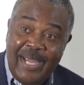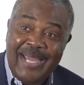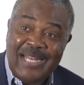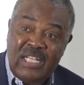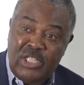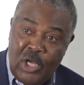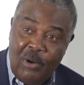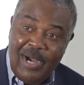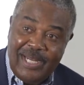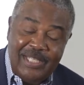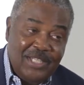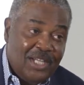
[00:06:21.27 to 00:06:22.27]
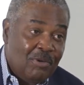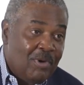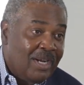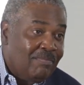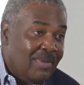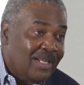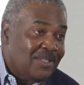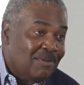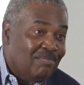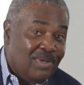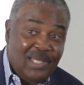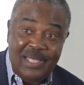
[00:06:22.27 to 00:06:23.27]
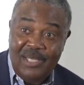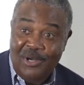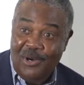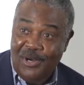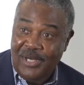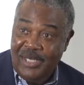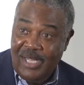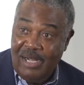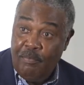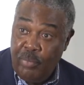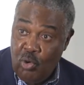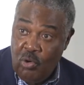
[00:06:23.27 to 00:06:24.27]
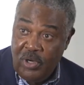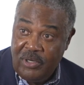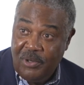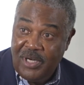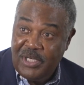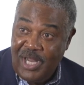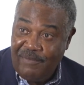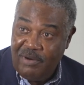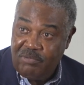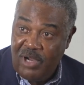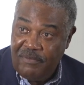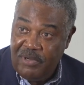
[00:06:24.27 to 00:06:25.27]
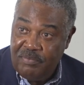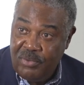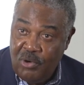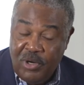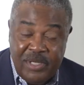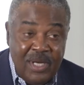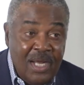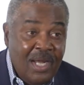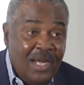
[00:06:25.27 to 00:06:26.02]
I had no idea what it meant to be on a board, on a not-for-profit board.